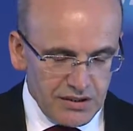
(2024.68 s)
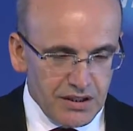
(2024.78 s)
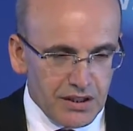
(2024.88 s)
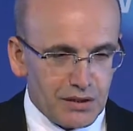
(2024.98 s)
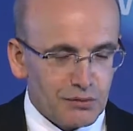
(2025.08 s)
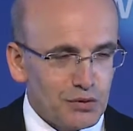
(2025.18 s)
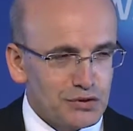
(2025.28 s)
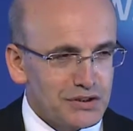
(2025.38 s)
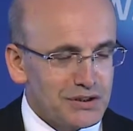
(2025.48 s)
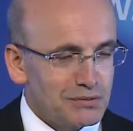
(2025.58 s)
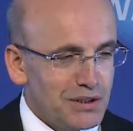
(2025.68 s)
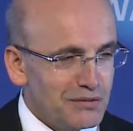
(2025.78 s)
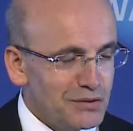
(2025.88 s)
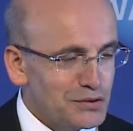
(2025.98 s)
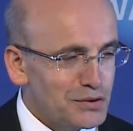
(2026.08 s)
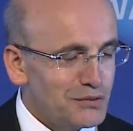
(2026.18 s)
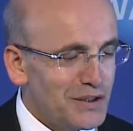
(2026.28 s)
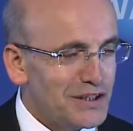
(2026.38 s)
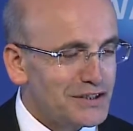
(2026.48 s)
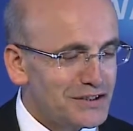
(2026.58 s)
And unfortunately, we have lots of
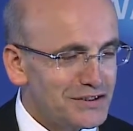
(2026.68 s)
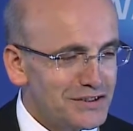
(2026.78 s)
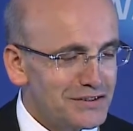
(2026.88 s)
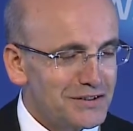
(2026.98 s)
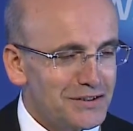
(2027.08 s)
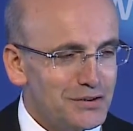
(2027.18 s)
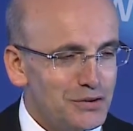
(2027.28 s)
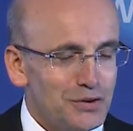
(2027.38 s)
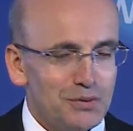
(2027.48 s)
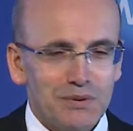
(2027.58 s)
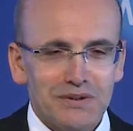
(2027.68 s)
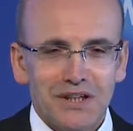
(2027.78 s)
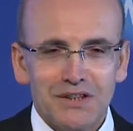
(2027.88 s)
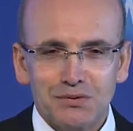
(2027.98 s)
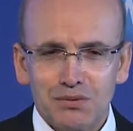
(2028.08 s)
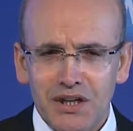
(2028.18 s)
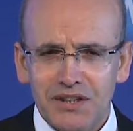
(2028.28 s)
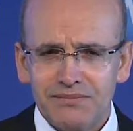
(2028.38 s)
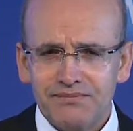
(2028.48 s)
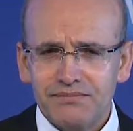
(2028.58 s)
elections in Europe and
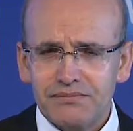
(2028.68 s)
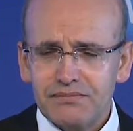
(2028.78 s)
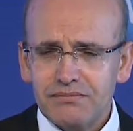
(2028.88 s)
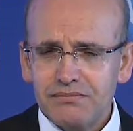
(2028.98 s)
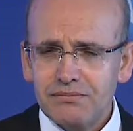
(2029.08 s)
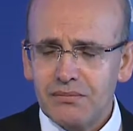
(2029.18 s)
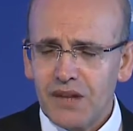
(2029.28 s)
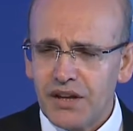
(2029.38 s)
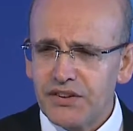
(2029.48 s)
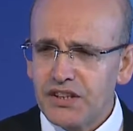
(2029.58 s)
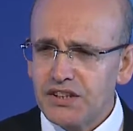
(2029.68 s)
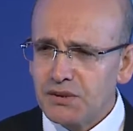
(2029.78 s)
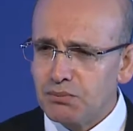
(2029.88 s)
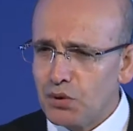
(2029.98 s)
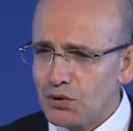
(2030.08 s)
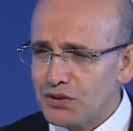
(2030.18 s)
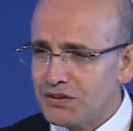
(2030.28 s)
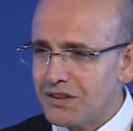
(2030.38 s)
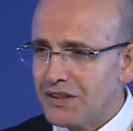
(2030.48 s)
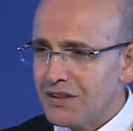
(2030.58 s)
elsewhere. I think it's
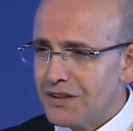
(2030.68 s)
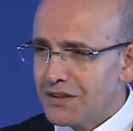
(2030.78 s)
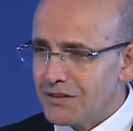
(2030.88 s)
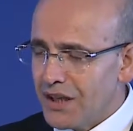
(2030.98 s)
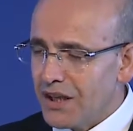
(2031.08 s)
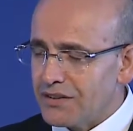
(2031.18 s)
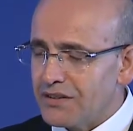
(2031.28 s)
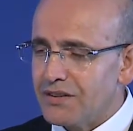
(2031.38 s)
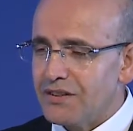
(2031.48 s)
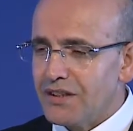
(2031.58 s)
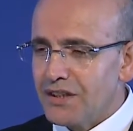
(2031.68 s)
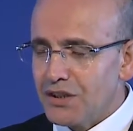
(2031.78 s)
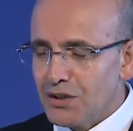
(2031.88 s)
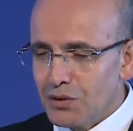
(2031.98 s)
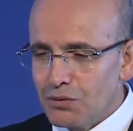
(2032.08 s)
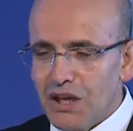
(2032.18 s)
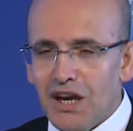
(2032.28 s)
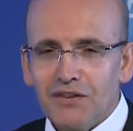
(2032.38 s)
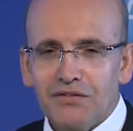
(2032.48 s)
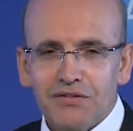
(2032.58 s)
important that we
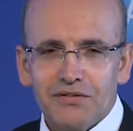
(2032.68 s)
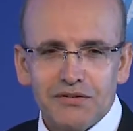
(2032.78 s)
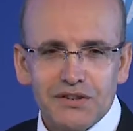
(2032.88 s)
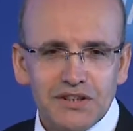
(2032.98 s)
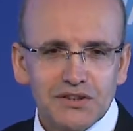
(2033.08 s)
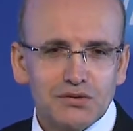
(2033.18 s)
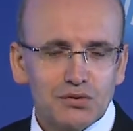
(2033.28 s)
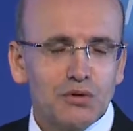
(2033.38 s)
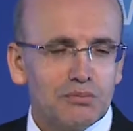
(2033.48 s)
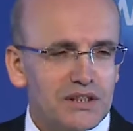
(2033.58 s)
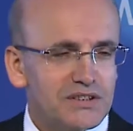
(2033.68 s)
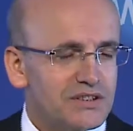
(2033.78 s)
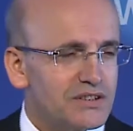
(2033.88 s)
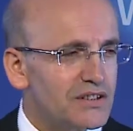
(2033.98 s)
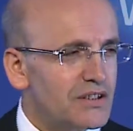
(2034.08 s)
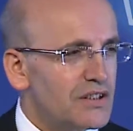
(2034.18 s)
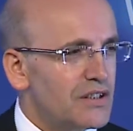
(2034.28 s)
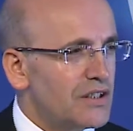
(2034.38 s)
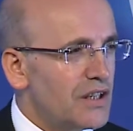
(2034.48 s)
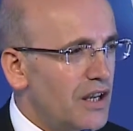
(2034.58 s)
have this strong message
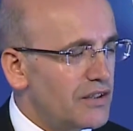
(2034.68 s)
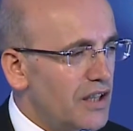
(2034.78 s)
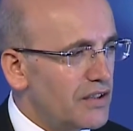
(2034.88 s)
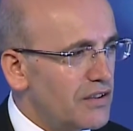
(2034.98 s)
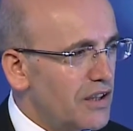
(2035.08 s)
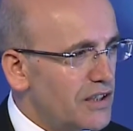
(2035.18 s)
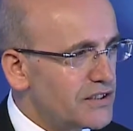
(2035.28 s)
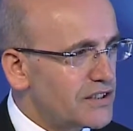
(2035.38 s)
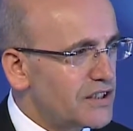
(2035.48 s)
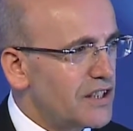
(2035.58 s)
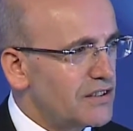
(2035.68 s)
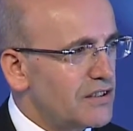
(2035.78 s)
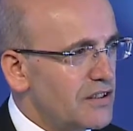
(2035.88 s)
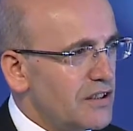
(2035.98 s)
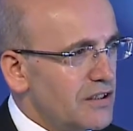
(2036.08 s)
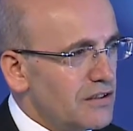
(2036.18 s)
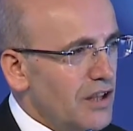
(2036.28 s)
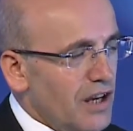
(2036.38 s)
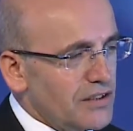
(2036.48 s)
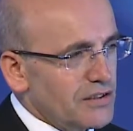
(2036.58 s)
and as I said,
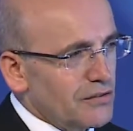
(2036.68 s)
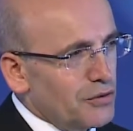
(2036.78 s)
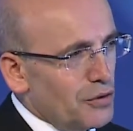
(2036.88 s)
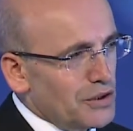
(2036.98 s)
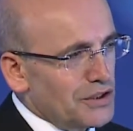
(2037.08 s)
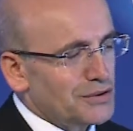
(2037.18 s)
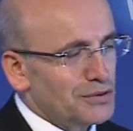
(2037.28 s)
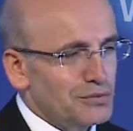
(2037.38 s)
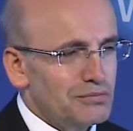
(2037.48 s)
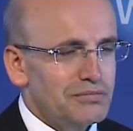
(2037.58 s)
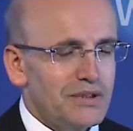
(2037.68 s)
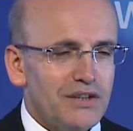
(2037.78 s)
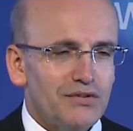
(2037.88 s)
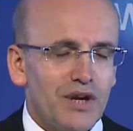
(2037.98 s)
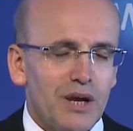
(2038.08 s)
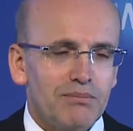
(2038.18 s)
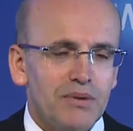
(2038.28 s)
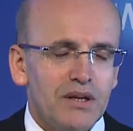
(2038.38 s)
not fall into that trap.